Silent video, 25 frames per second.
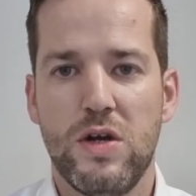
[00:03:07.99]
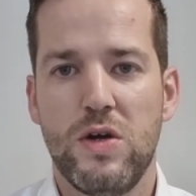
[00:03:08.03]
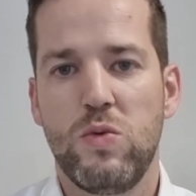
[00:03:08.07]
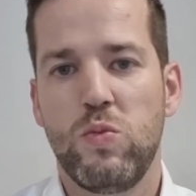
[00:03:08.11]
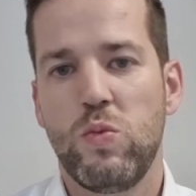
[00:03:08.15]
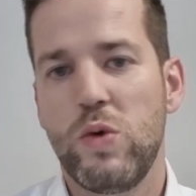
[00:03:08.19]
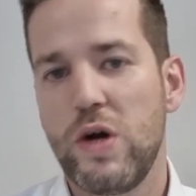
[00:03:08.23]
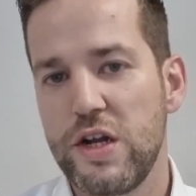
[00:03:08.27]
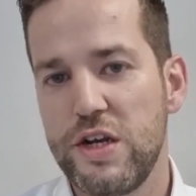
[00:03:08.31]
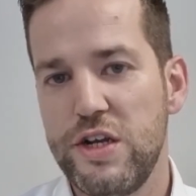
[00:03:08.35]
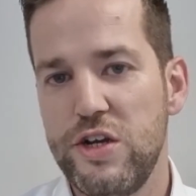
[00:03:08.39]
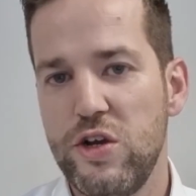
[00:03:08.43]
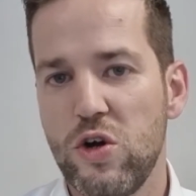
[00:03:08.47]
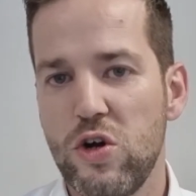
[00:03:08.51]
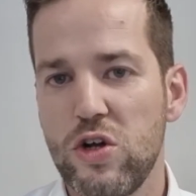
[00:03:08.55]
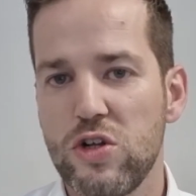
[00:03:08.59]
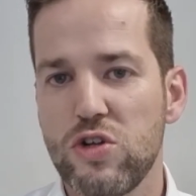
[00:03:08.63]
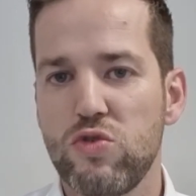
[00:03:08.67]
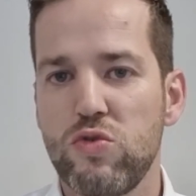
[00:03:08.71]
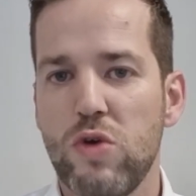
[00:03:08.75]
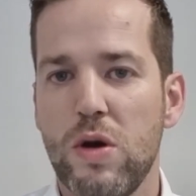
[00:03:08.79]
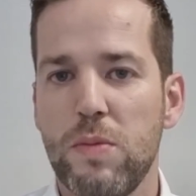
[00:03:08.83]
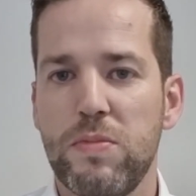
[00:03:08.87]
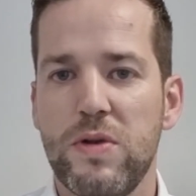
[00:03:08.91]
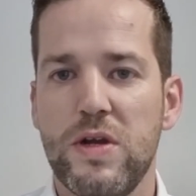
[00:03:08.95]
while the oil
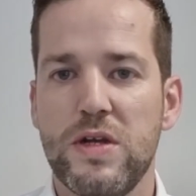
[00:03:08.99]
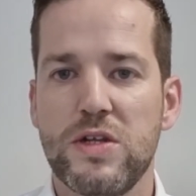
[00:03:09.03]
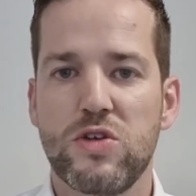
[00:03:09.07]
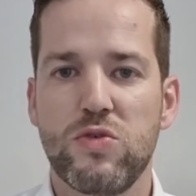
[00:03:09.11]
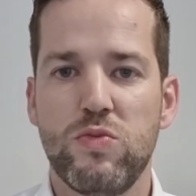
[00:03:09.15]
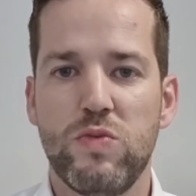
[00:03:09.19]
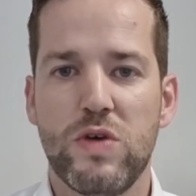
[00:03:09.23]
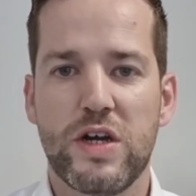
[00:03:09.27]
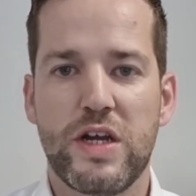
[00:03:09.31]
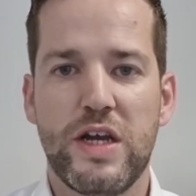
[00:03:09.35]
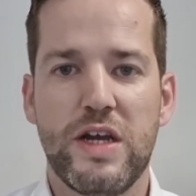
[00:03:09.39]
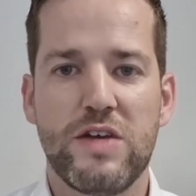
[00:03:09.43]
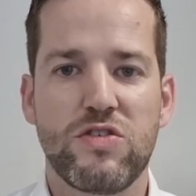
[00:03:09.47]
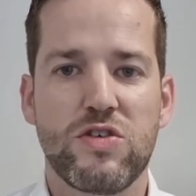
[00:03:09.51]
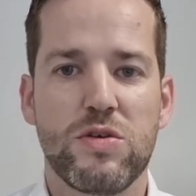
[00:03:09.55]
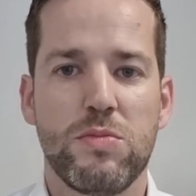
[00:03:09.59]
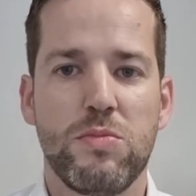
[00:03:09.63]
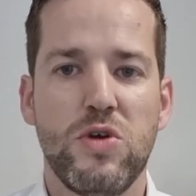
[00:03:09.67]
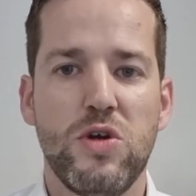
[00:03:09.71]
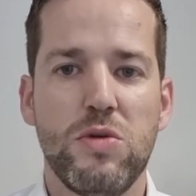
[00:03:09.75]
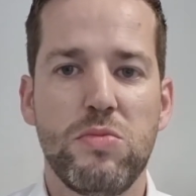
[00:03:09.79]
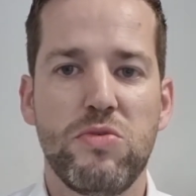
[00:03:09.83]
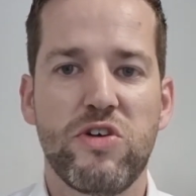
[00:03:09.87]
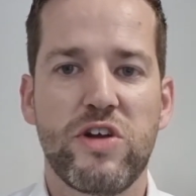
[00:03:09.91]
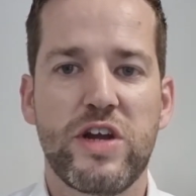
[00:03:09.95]
droplets will give some
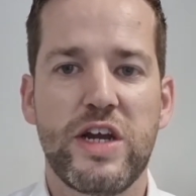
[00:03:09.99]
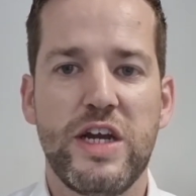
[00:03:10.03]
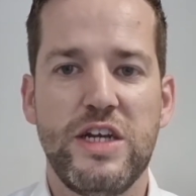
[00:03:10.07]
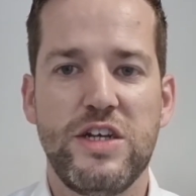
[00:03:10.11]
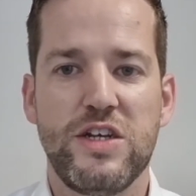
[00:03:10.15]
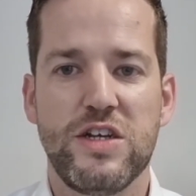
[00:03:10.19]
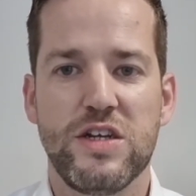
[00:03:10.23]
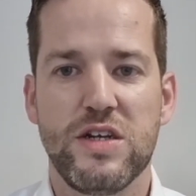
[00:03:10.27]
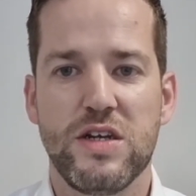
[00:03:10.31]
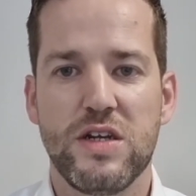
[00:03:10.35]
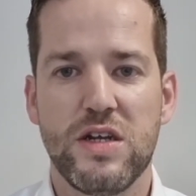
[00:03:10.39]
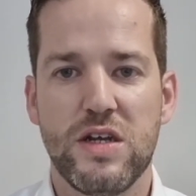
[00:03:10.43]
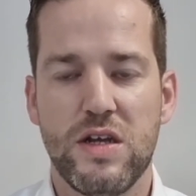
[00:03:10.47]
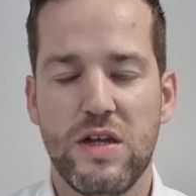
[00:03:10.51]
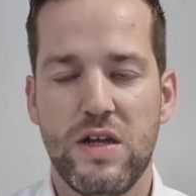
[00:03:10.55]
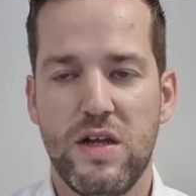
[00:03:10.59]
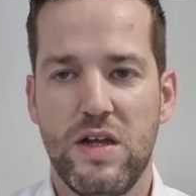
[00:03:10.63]
lubrication.